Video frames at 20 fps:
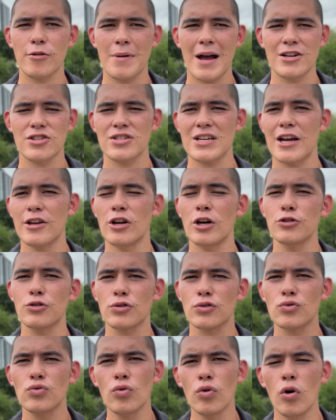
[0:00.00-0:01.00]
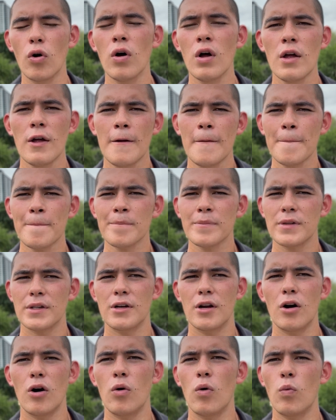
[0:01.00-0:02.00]
matches, how you held your cool, you
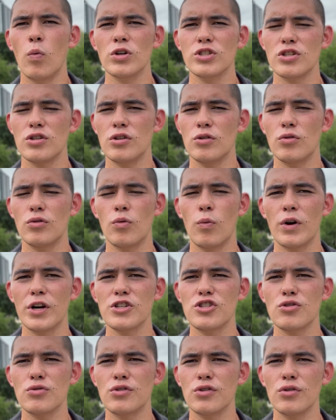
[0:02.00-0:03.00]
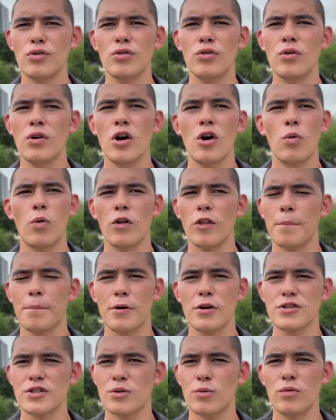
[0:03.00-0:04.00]
know, what did you do while the
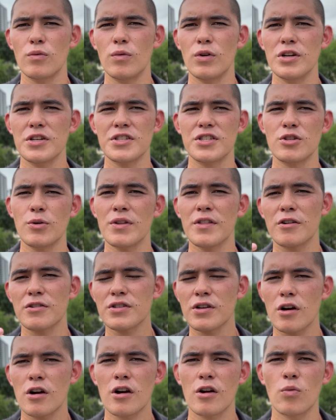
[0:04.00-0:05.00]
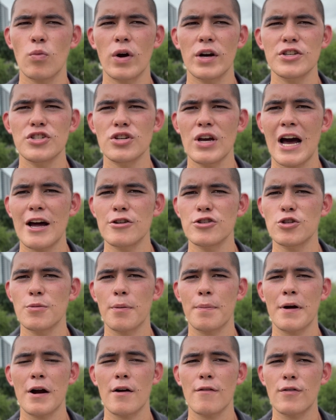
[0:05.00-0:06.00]
person was doing their turn, how did you
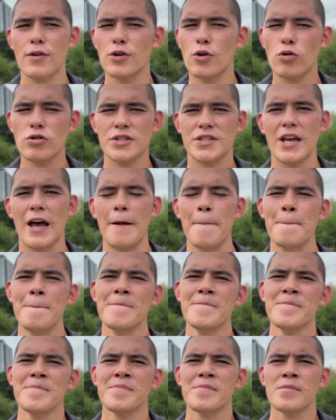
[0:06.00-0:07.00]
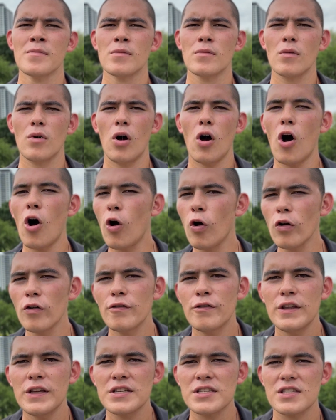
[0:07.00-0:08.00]
prepare for your set? All
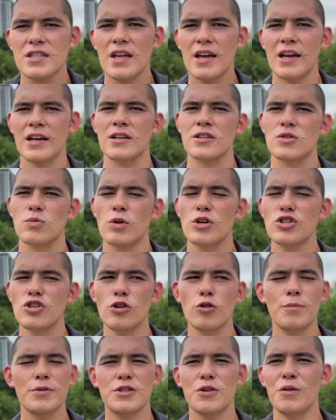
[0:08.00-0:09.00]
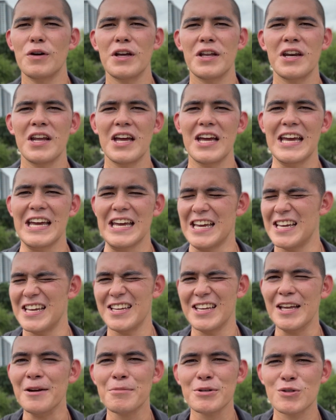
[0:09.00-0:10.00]
of these things, what did you do
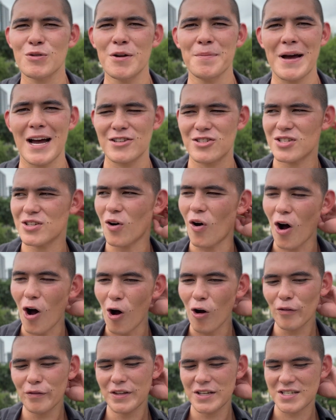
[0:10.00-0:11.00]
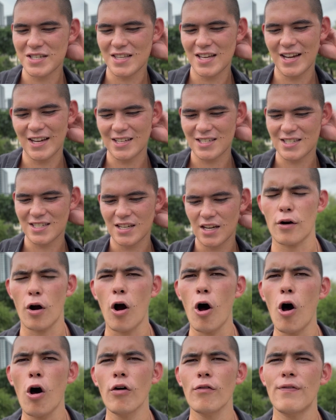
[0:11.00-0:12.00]
in between matches, you know, all of these things, they're
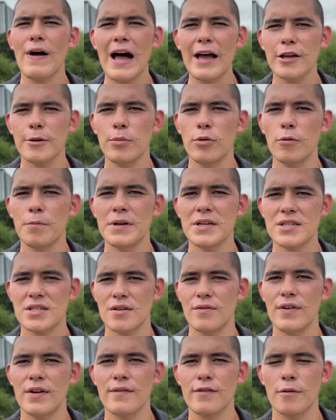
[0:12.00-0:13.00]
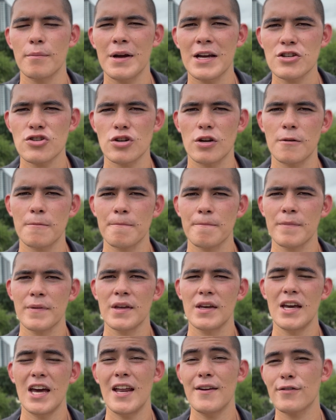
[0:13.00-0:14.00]
all valuable pieces of information.
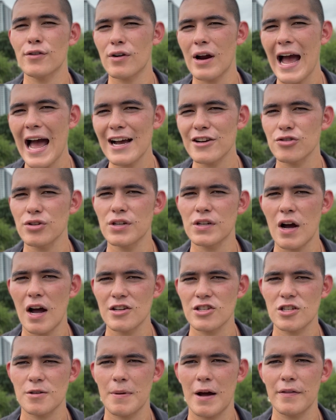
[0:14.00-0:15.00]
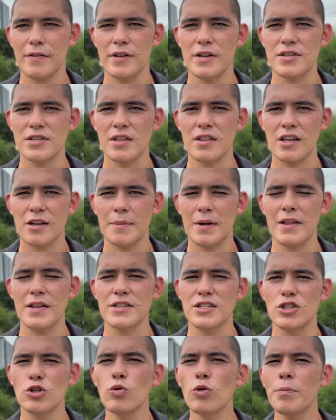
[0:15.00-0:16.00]
And if you're actually conscious about this and thinking about
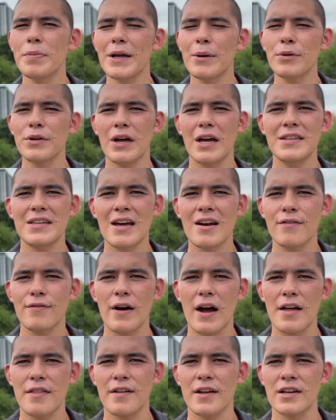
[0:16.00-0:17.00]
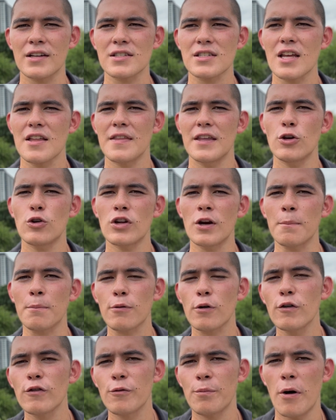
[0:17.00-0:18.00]
this, you will be able to identify things that you can
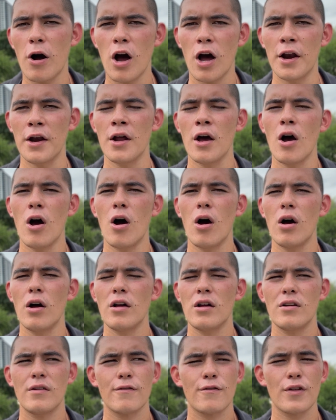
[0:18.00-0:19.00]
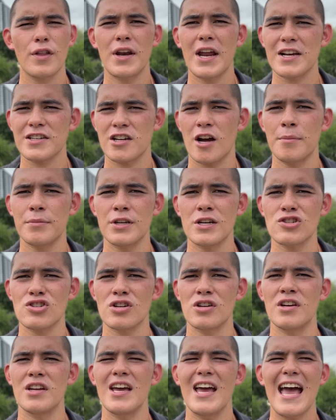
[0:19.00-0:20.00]
improve upon for the next
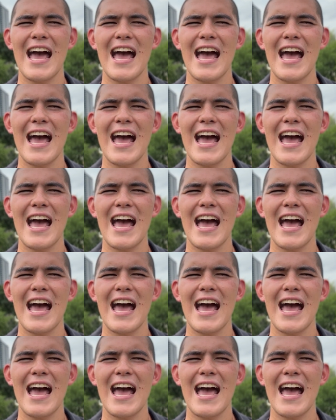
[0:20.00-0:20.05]
competition